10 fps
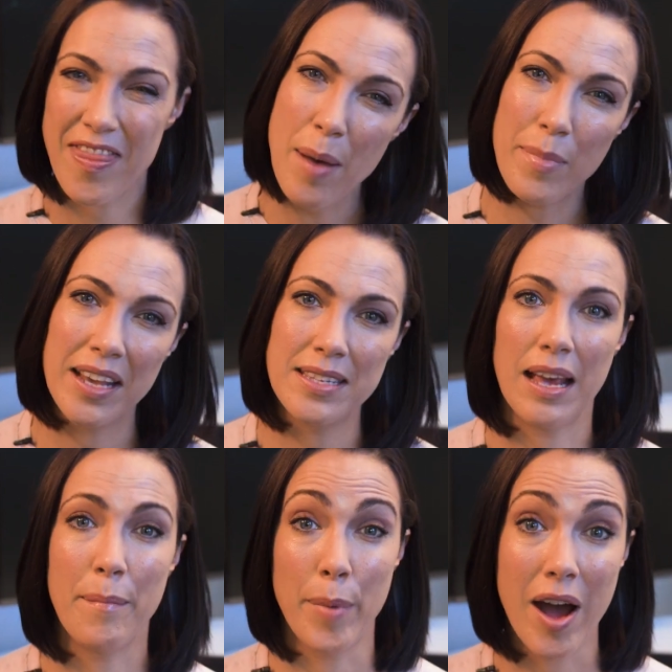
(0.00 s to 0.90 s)
And that makes
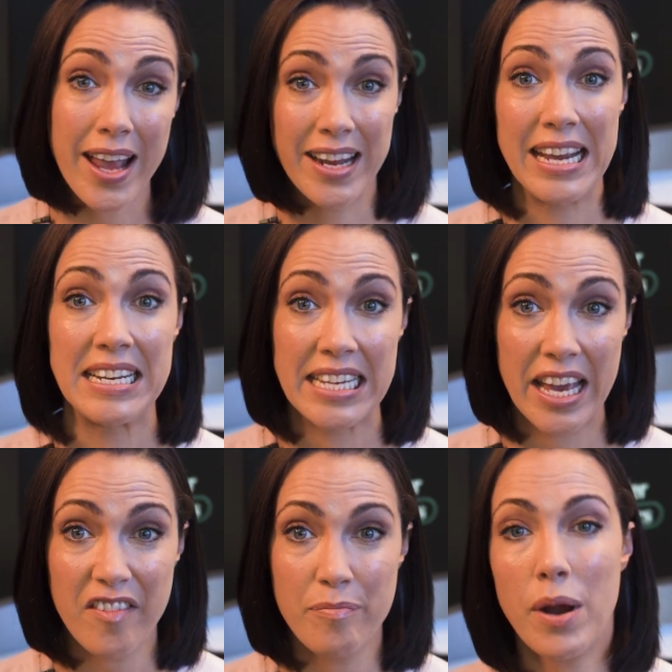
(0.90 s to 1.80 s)
buying an
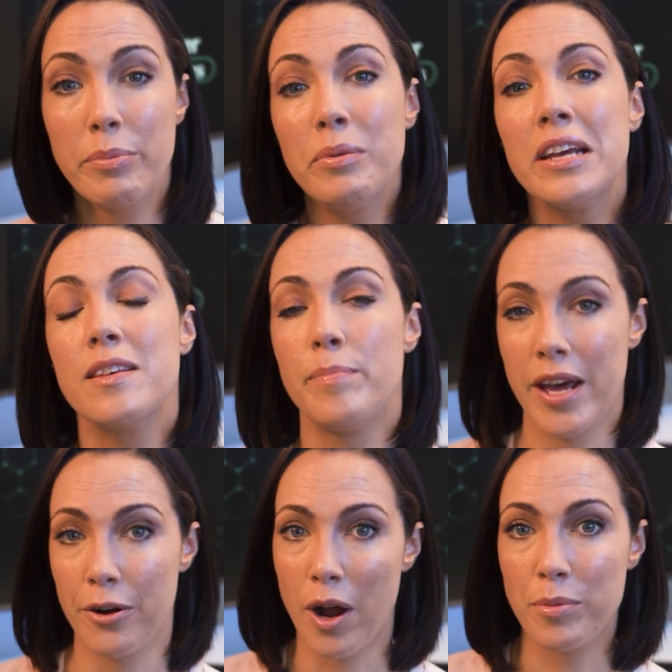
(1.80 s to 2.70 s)
ETF probably the
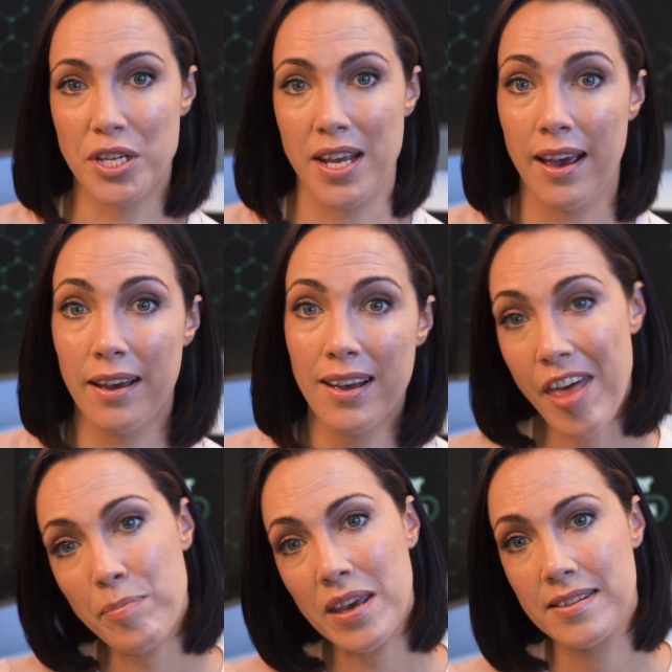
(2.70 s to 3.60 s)
better option here.
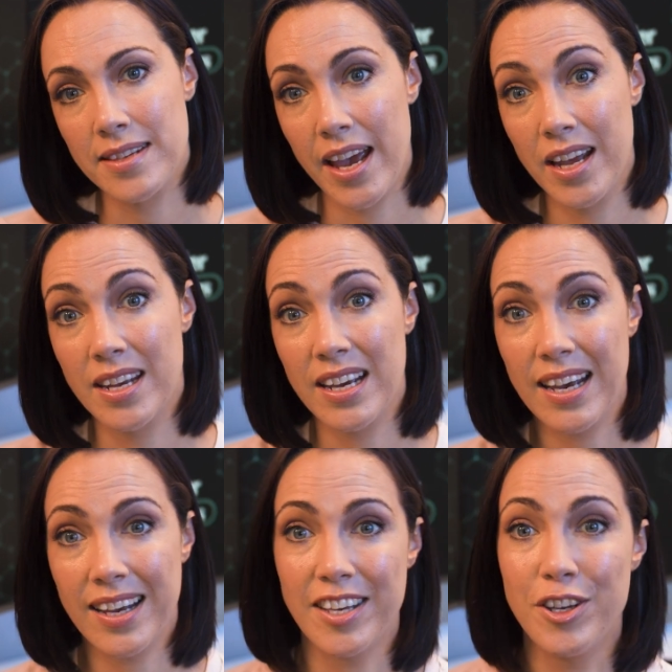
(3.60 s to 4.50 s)
That being said,
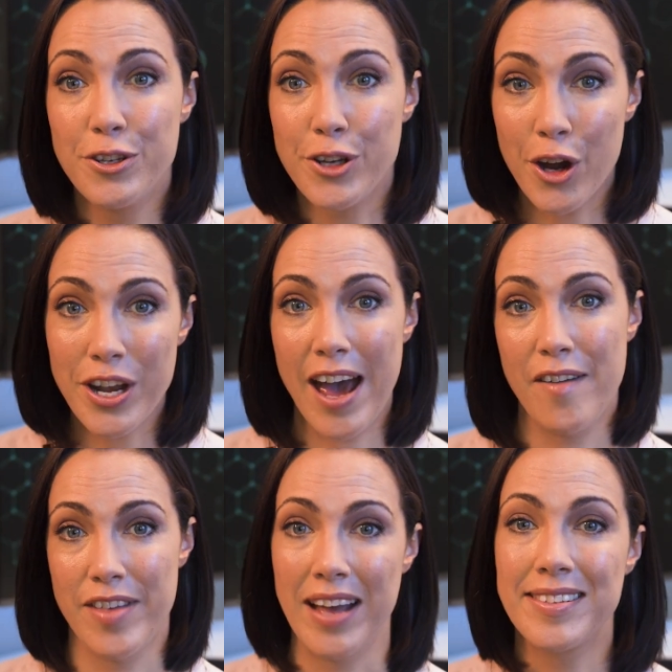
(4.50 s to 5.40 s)
you don't
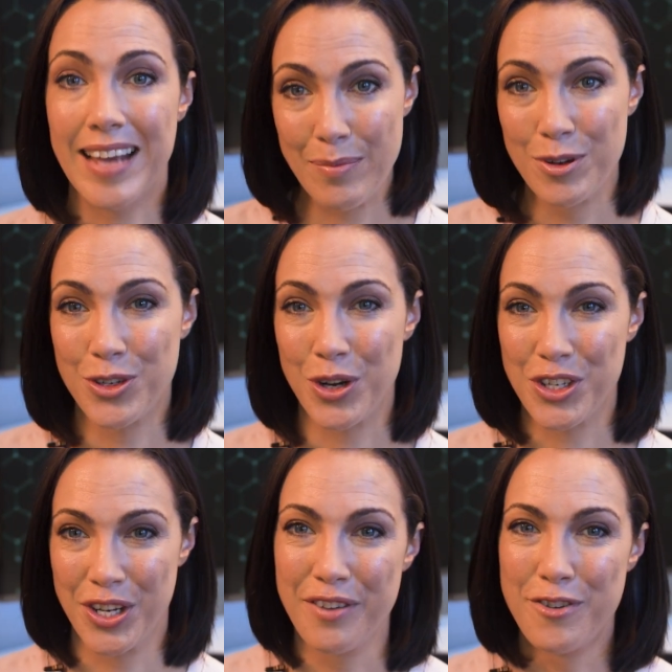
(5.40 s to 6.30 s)
have that same
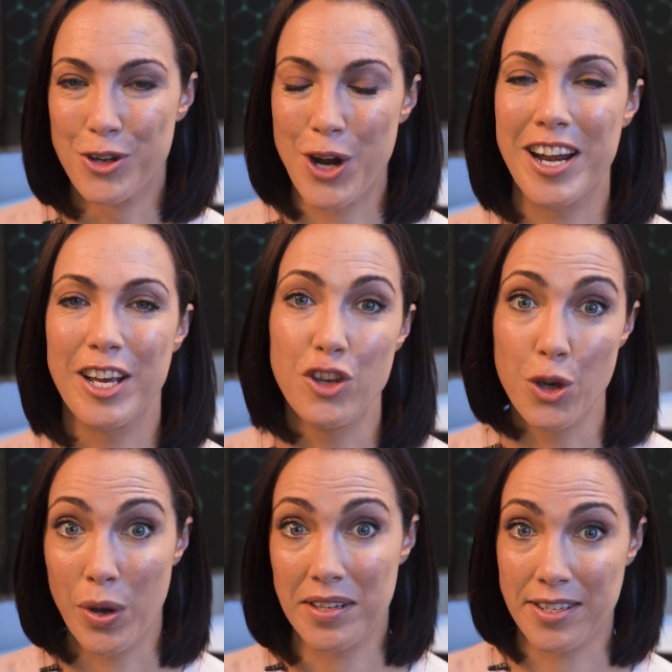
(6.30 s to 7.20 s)
restriction if you're trading US